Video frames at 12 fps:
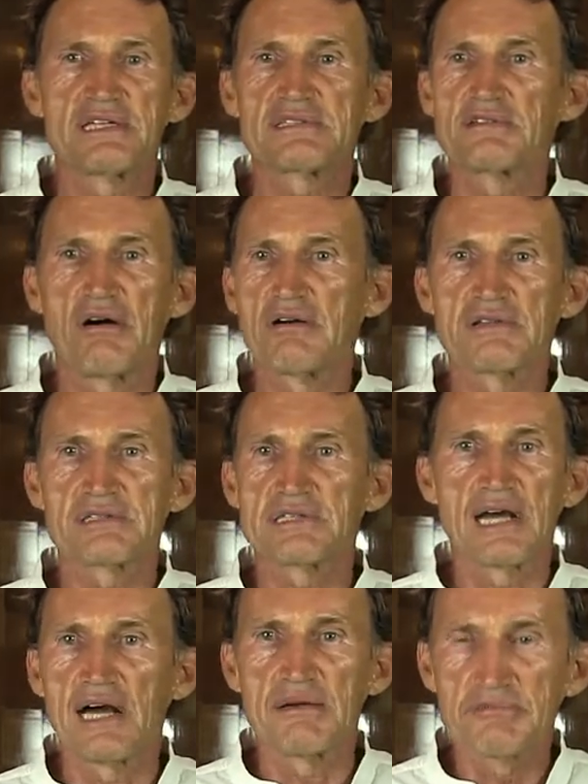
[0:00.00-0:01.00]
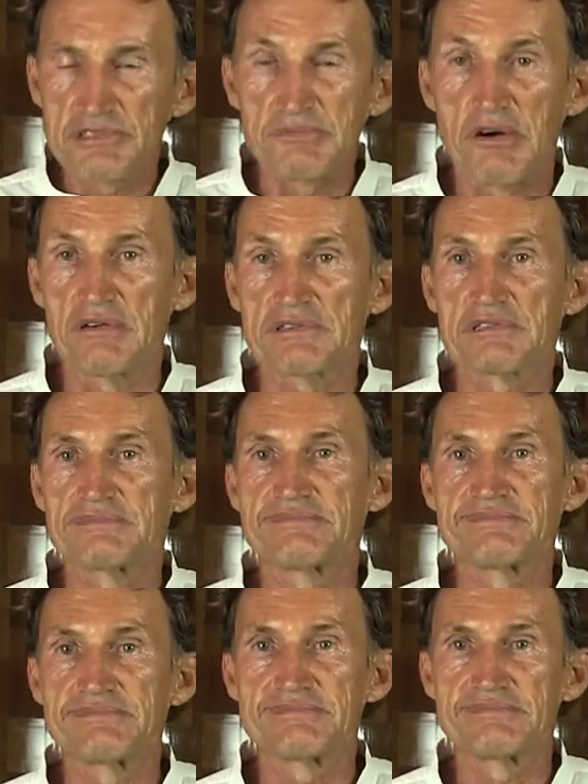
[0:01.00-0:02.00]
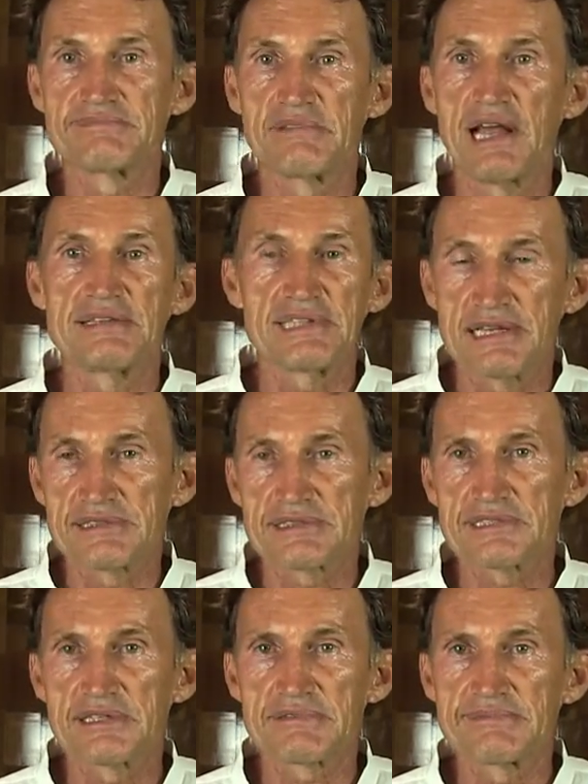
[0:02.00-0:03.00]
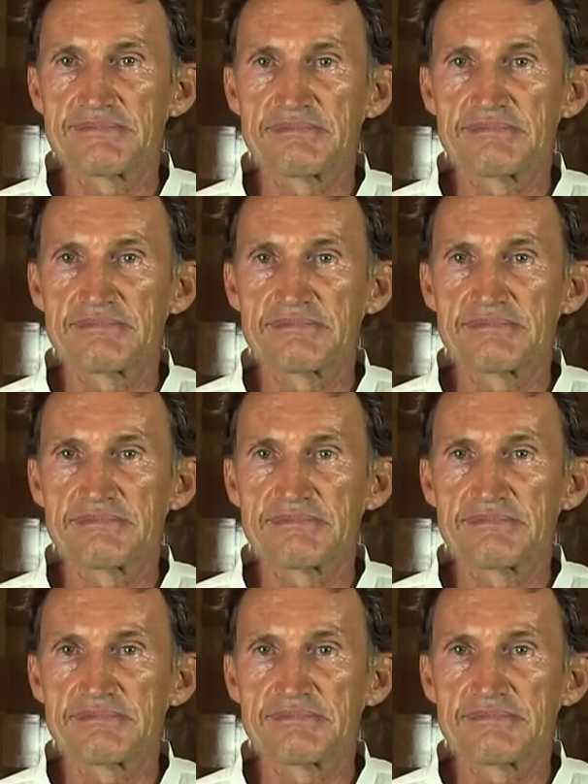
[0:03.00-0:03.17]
is all the time sport and dancing.